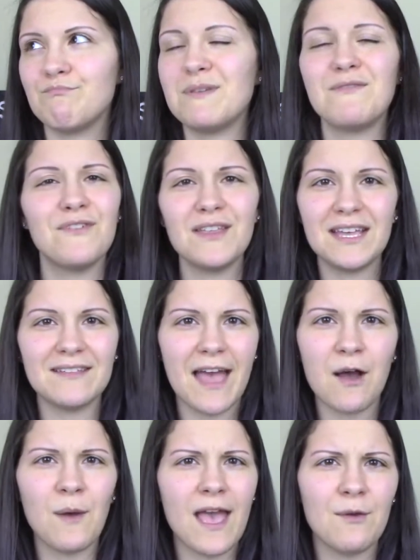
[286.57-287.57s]
be feeling
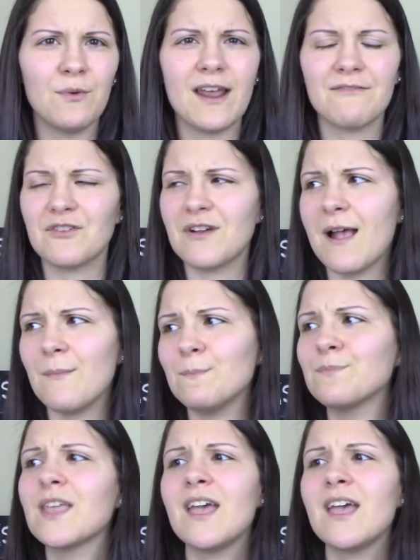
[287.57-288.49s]
that way, whenever I'm,